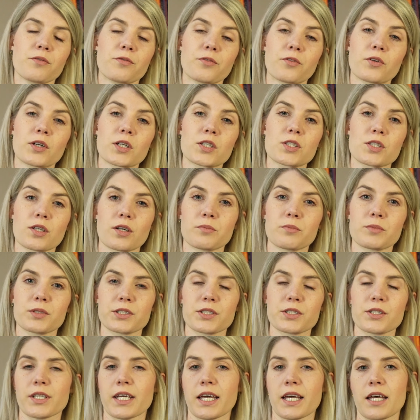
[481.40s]
for example,
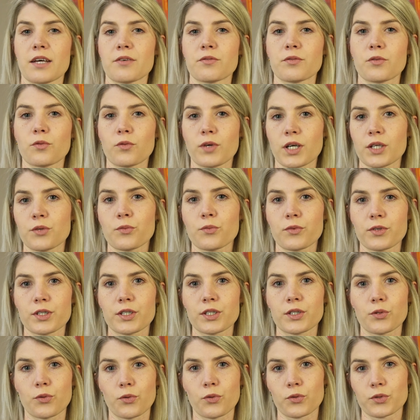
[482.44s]
to have one
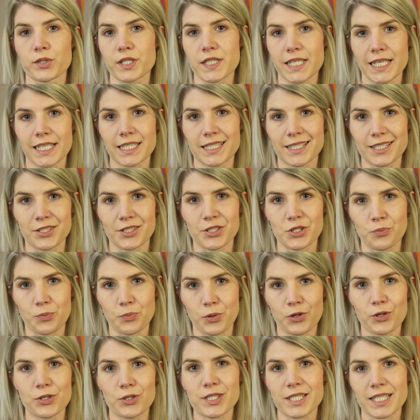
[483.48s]
word or sentence
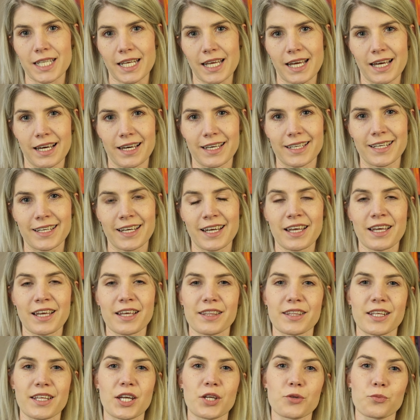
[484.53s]
per slide
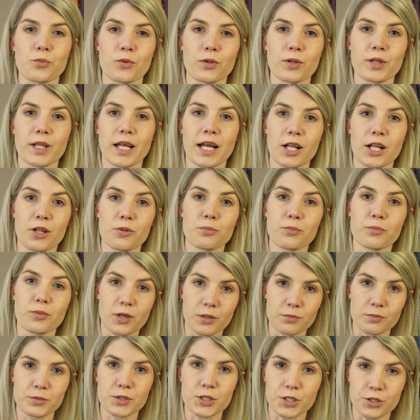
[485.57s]
that will help
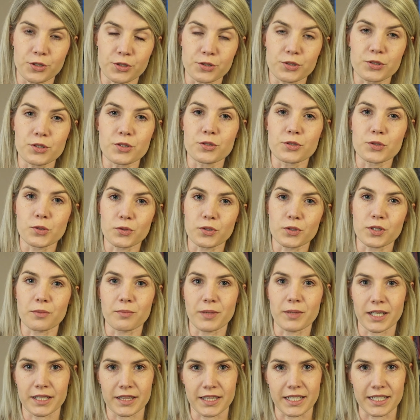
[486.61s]
prompt you to talk
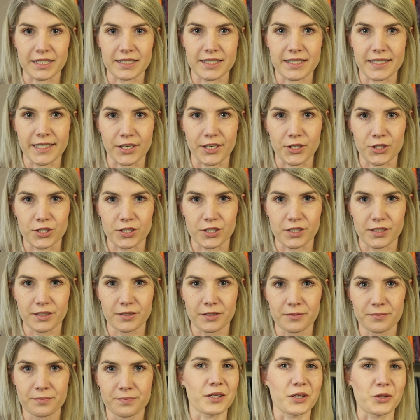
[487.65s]
about that section.
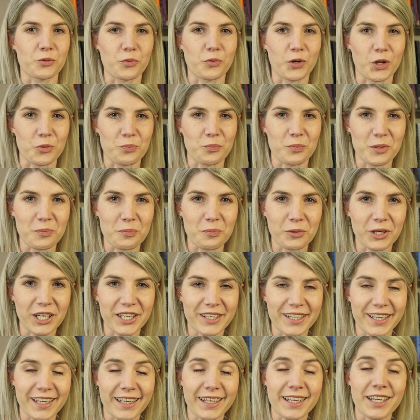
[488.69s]
It won't be
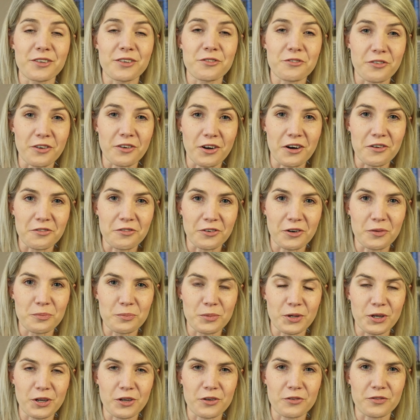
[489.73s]
pretty and far from
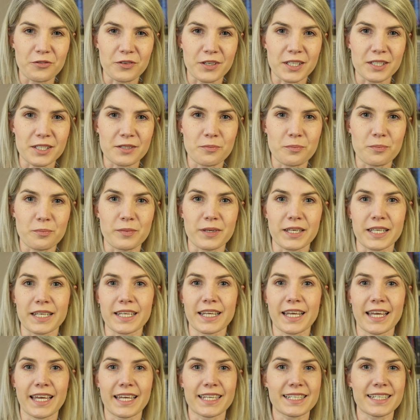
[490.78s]
perfect,
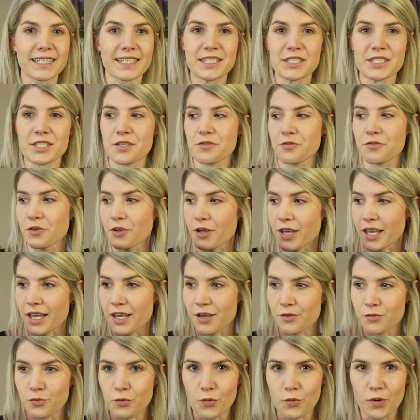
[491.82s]
but at least if you
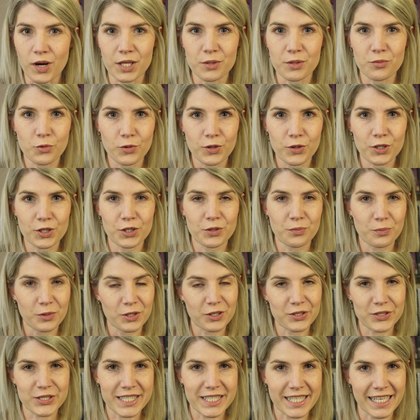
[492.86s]
have one word
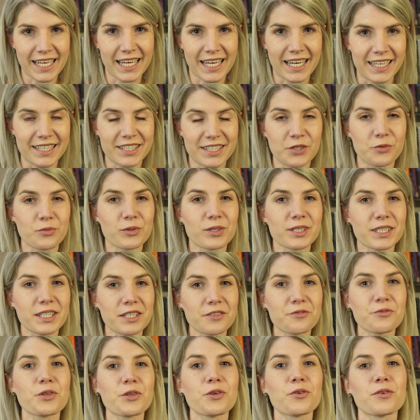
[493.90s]
per slide, it will
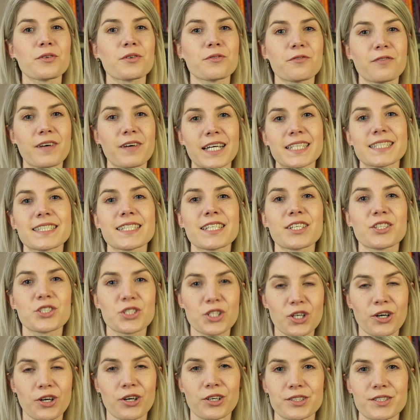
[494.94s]
give you a fighting
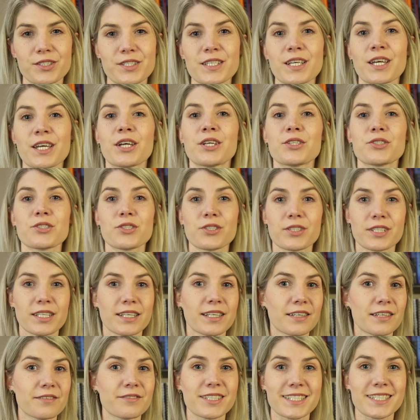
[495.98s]
chance to
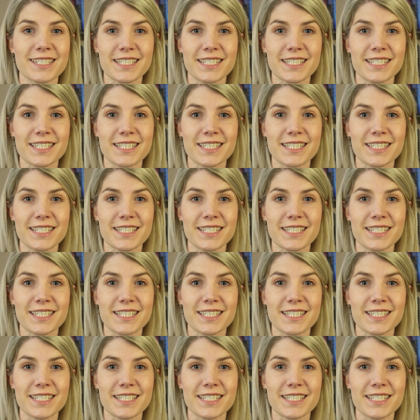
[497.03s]
deliver